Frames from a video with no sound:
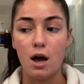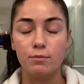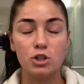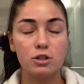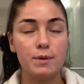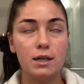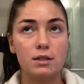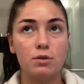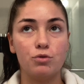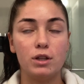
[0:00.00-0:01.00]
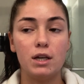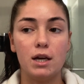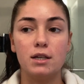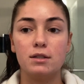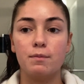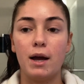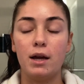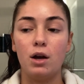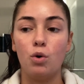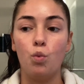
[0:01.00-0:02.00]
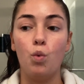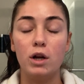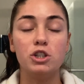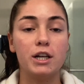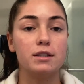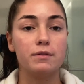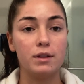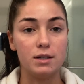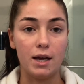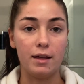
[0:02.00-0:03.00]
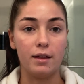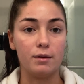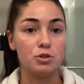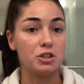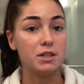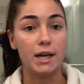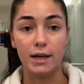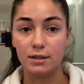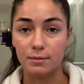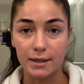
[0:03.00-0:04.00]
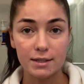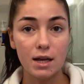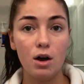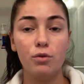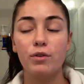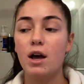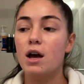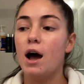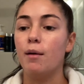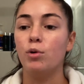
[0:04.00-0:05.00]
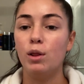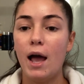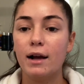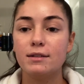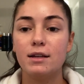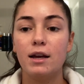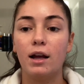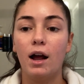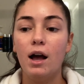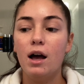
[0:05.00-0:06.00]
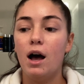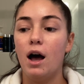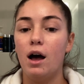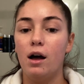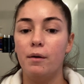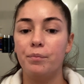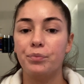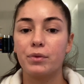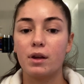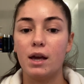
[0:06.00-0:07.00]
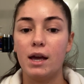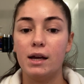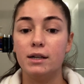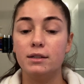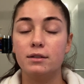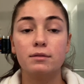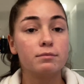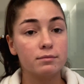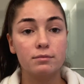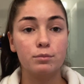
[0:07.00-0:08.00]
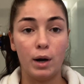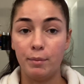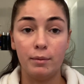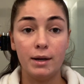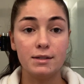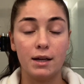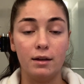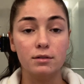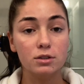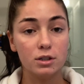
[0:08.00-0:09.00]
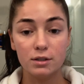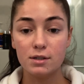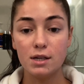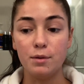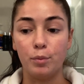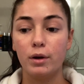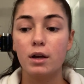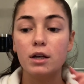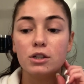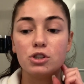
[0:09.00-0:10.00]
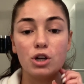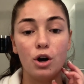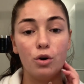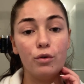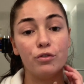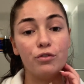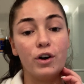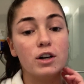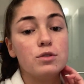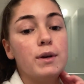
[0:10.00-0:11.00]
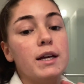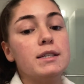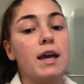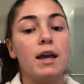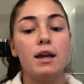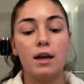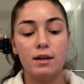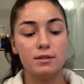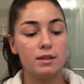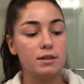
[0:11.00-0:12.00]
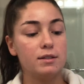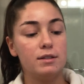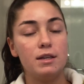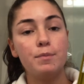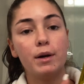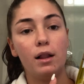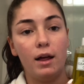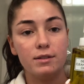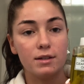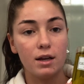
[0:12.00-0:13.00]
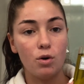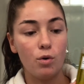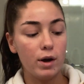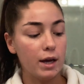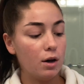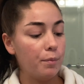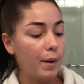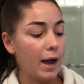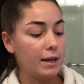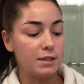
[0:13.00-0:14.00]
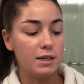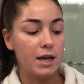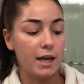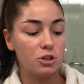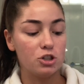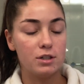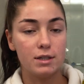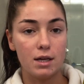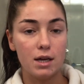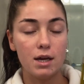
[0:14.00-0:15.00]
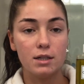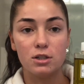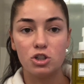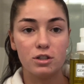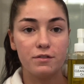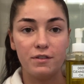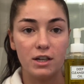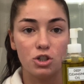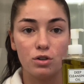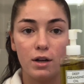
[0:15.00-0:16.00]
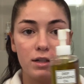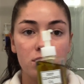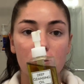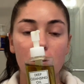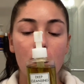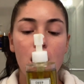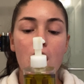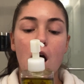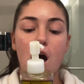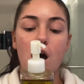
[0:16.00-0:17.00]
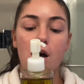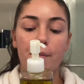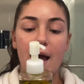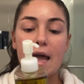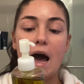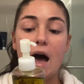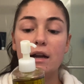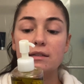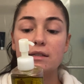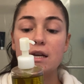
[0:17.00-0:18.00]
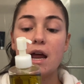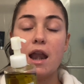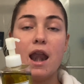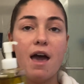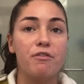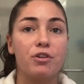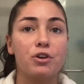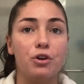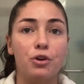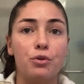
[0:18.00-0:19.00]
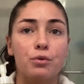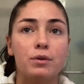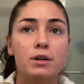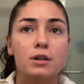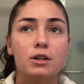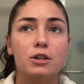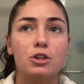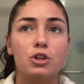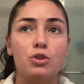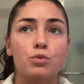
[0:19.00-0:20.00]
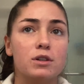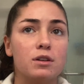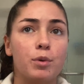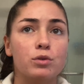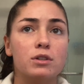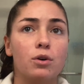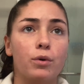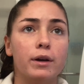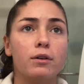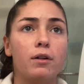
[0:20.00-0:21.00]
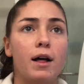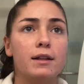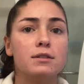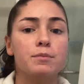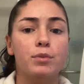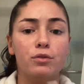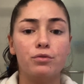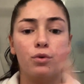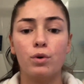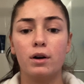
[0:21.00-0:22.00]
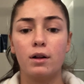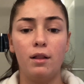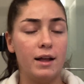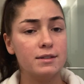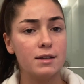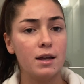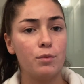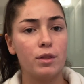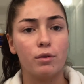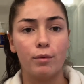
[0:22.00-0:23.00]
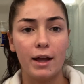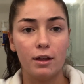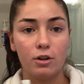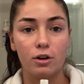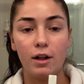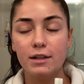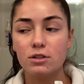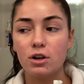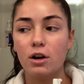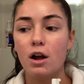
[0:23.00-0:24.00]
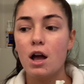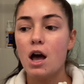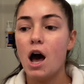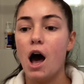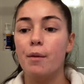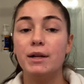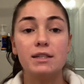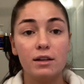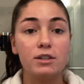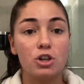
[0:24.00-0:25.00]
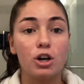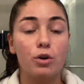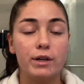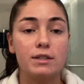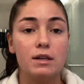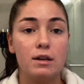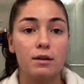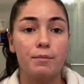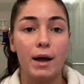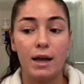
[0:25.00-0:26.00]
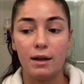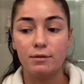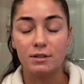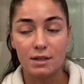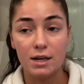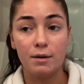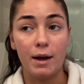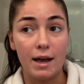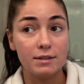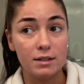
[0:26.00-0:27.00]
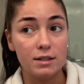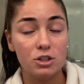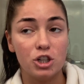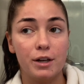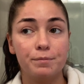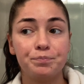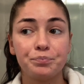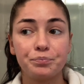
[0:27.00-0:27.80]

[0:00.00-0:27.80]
just because it really is my one chance of the day that I'm just taking to myself. I'm relaxing and prepping my skin to sleep. So first what I take is this deep cleansing oil by DHC. It's just a facial cleanser. I honestly never knew you were supposed to oil cleanse before cleansing with a regular cleanser until I started seeing my esthetician,